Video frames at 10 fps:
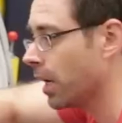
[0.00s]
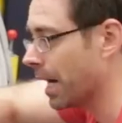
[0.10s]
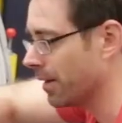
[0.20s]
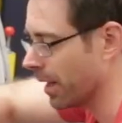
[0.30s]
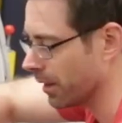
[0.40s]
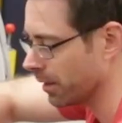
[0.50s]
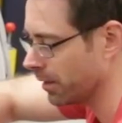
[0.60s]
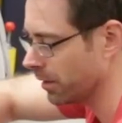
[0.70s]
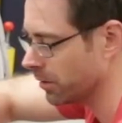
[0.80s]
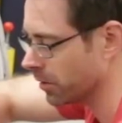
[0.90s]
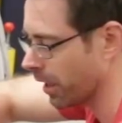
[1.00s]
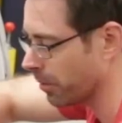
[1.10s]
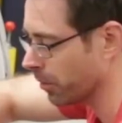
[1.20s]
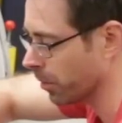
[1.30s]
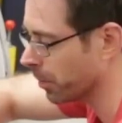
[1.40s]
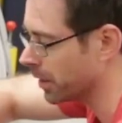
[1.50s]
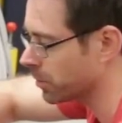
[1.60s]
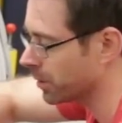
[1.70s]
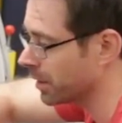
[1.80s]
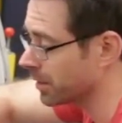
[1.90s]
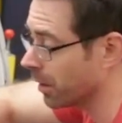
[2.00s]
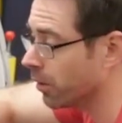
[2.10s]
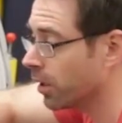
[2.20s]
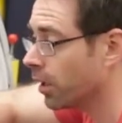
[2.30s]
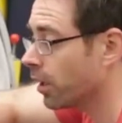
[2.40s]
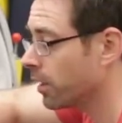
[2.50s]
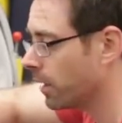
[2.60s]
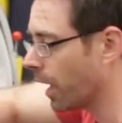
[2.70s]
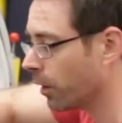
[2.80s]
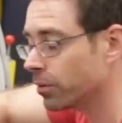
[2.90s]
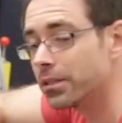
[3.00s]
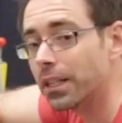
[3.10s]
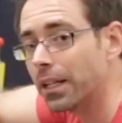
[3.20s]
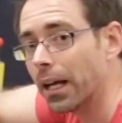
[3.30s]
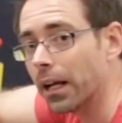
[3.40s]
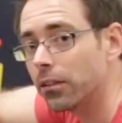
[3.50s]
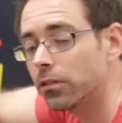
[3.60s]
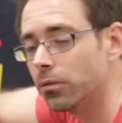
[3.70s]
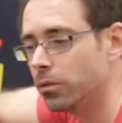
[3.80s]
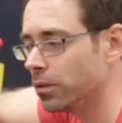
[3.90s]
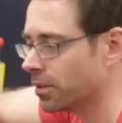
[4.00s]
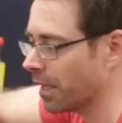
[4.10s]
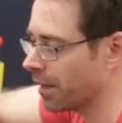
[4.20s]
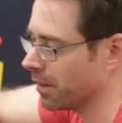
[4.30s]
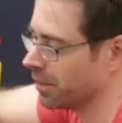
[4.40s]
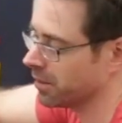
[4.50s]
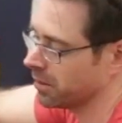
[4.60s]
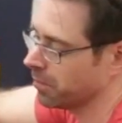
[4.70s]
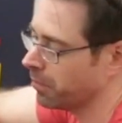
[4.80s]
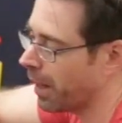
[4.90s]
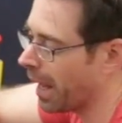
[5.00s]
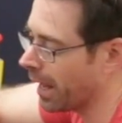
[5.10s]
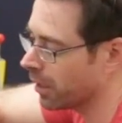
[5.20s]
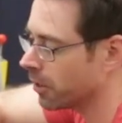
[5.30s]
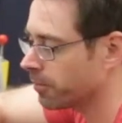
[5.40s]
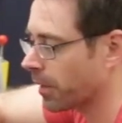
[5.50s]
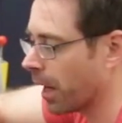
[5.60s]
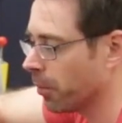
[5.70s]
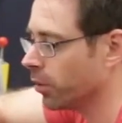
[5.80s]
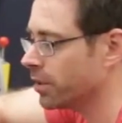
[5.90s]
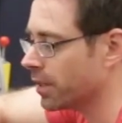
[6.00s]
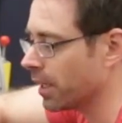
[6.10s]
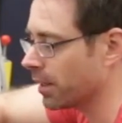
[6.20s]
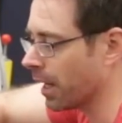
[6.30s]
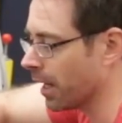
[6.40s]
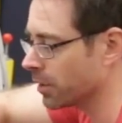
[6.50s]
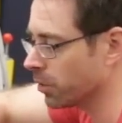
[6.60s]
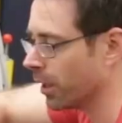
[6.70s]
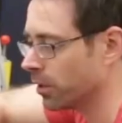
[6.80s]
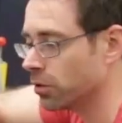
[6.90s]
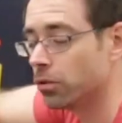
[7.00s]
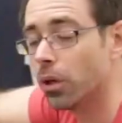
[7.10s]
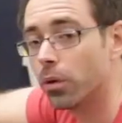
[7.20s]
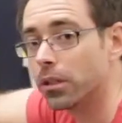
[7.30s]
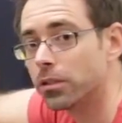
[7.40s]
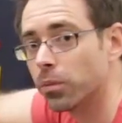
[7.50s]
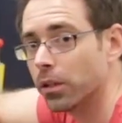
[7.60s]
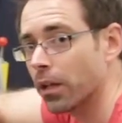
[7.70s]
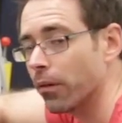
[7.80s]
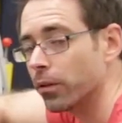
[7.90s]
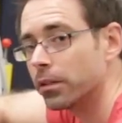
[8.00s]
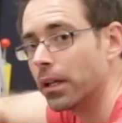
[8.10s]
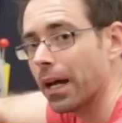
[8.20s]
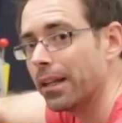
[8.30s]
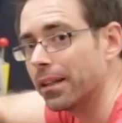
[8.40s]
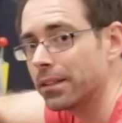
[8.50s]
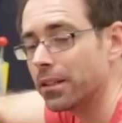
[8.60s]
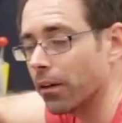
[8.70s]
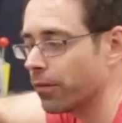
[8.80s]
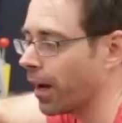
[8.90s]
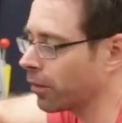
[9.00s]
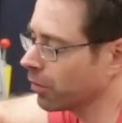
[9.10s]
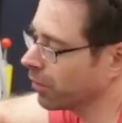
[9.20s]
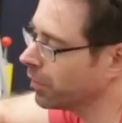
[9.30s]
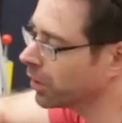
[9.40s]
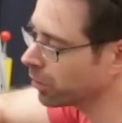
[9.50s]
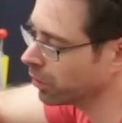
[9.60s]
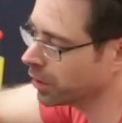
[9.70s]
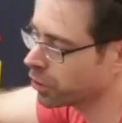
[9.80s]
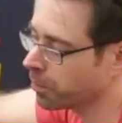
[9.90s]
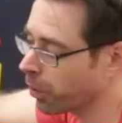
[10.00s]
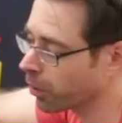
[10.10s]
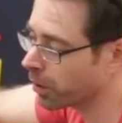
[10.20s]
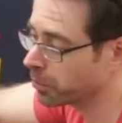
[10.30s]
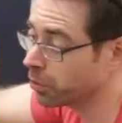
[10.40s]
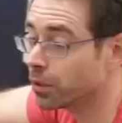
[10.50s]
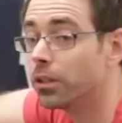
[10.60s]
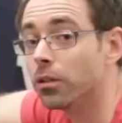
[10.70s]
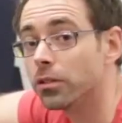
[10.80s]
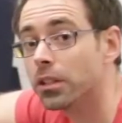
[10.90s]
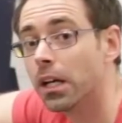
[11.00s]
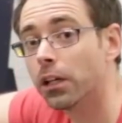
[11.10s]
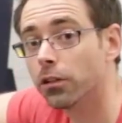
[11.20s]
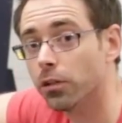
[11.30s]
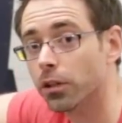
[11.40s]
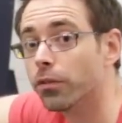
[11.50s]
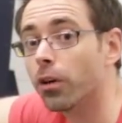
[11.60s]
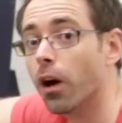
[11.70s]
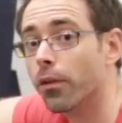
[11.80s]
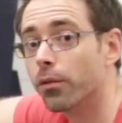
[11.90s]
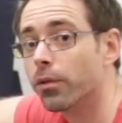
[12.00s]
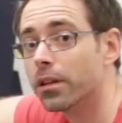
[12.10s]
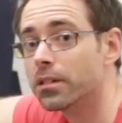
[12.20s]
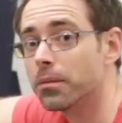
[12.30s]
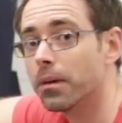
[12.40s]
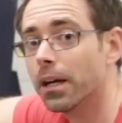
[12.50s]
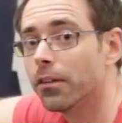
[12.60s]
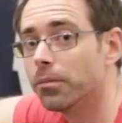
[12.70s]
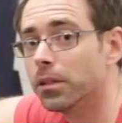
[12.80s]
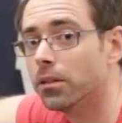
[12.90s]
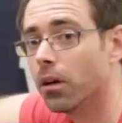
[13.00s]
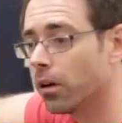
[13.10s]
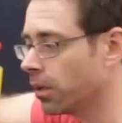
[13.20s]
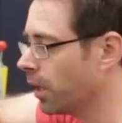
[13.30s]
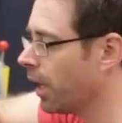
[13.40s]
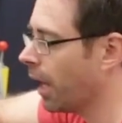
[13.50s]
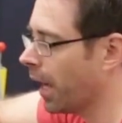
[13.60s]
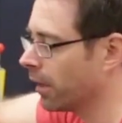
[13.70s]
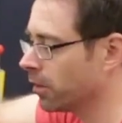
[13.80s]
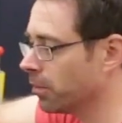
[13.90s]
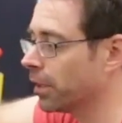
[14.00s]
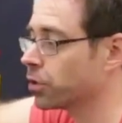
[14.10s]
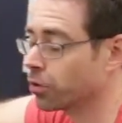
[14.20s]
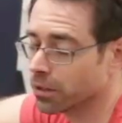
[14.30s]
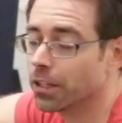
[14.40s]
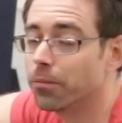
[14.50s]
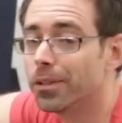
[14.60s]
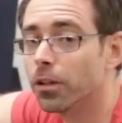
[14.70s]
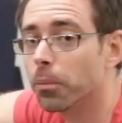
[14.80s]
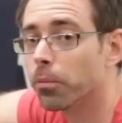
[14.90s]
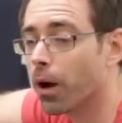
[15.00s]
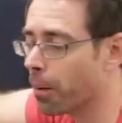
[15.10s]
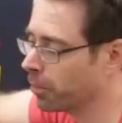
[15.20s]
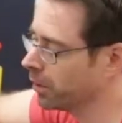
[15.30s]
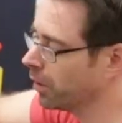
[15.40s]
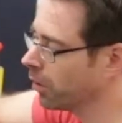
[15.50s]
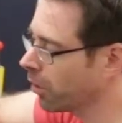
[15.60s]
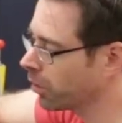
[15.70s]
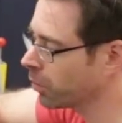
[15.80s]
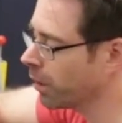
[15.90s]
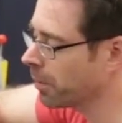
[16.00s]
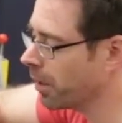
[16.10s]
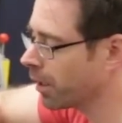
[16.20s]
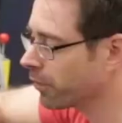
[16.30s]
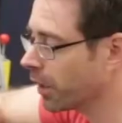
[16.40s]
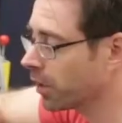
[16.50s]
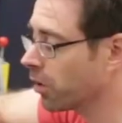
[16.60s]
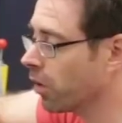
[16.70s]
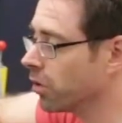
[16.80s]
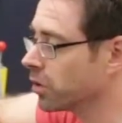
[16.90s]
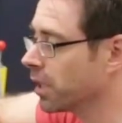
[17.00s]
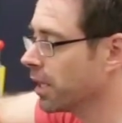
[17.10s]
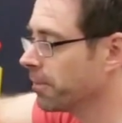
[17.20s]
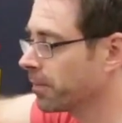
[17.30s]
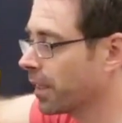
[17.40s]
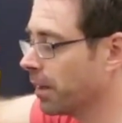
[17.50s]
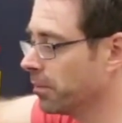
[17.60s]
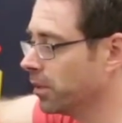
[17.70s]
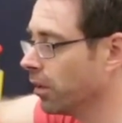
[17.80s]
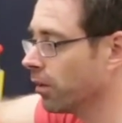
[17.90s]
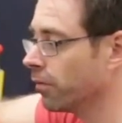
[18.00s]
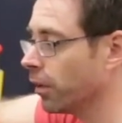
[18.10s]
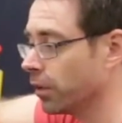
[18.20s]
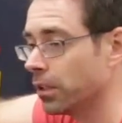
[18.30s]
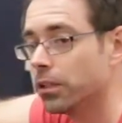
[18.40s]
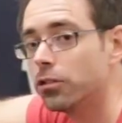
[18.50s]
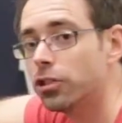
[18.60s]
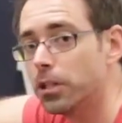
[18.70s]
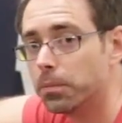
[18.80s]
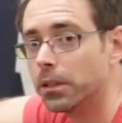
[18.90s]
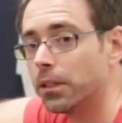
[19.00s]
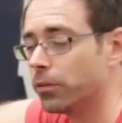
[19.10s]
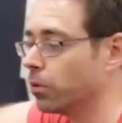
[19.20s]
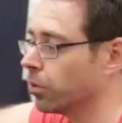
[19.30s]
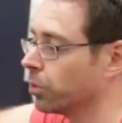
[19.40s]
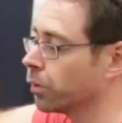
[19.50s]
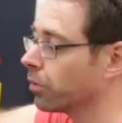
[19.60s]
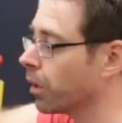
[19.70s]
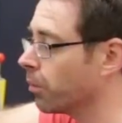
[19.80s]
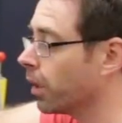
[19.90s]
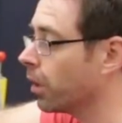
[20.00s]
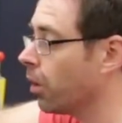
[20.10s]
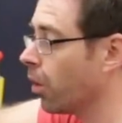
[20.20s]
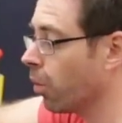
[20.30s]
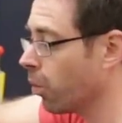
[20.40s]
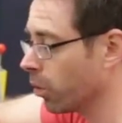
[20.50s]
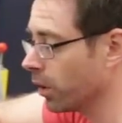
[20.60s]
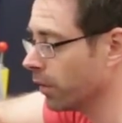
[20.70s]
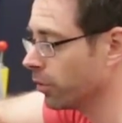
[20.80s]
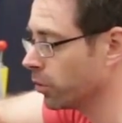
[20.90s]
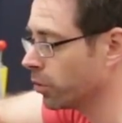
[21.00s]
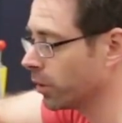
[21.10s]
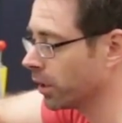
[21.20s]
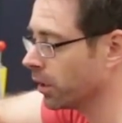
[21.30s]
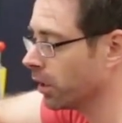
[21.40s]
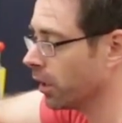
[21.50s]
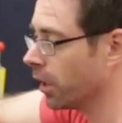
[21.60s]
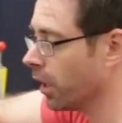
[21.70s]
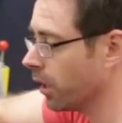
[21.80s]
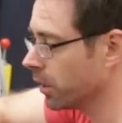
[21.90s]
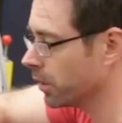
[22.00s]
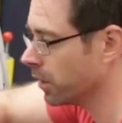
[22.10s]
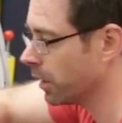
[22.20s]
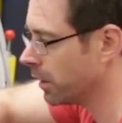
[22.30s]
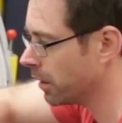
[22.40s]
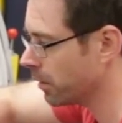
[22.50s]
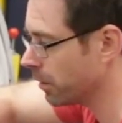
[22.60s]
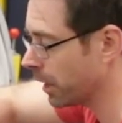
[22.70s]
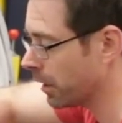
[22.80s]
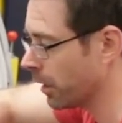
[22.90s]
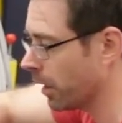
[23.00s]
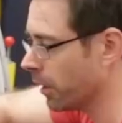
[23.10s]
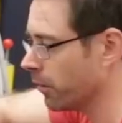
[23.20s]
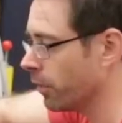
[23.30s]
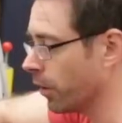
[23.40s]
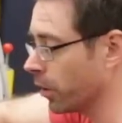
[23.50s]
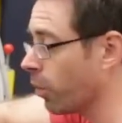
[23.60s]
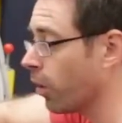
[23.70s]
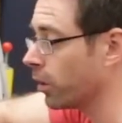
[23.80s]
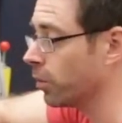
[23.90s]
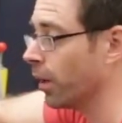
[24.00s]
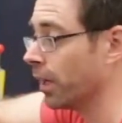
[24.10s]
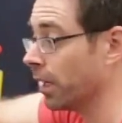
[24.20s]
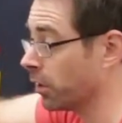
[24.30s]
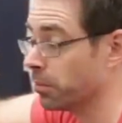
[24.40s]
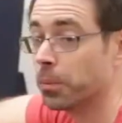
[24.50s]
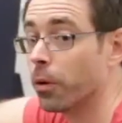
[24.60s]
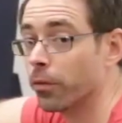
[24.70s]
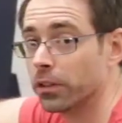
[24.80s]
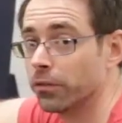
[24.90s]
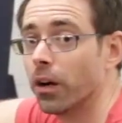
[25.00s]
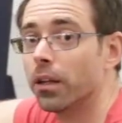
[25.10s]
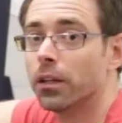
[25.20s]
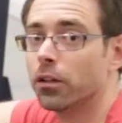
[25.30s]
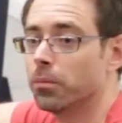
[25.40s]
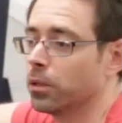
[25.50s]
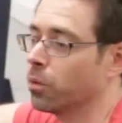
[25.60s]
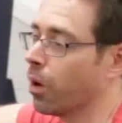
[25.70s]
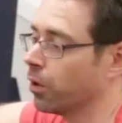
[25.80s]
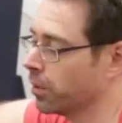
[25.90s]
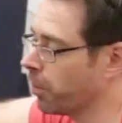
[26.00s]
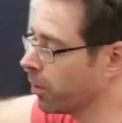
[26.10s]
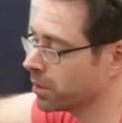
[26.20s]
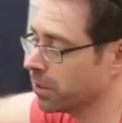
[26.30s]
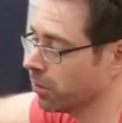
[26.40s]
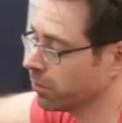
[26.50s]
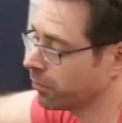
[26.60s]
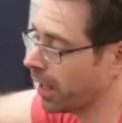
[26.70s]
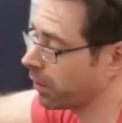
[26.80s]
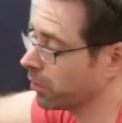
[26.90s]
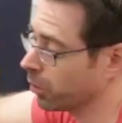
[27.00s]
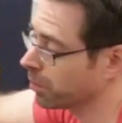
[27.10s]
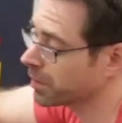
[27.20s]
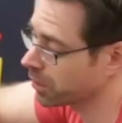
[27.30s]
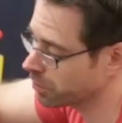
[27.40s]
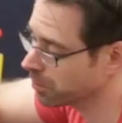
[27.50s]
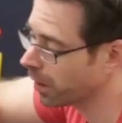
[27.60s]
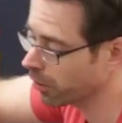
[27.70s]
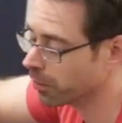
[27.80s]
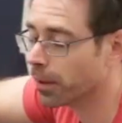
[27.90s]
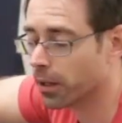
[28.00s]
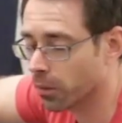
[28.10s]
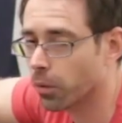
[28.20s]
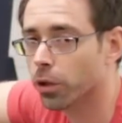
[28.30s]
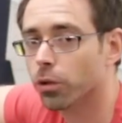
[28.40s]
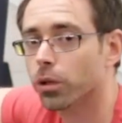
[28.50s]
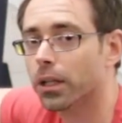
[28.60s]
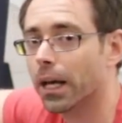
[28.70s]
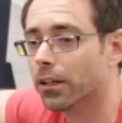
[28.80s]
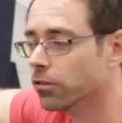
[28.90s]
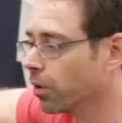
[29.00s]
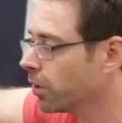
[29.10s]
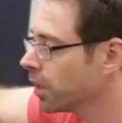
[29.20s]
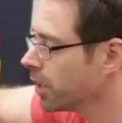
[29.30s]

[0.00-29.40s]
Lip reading: and that these have been replaced with these. Now, I don't say that to say that this is bad. I'm only saying that as a way to notice whenever anything is not factored in a vehicle, it should perk up your ears to look for other things that may have been done and to make sure that they've been done properly along the way. Modifying cars can be done very cheaply if you don't do it the right way, or if you're doing it in a very quality way, it could be perfectly fine. They could be quality parts, either factory or potentially better, depending on what you're looking at. So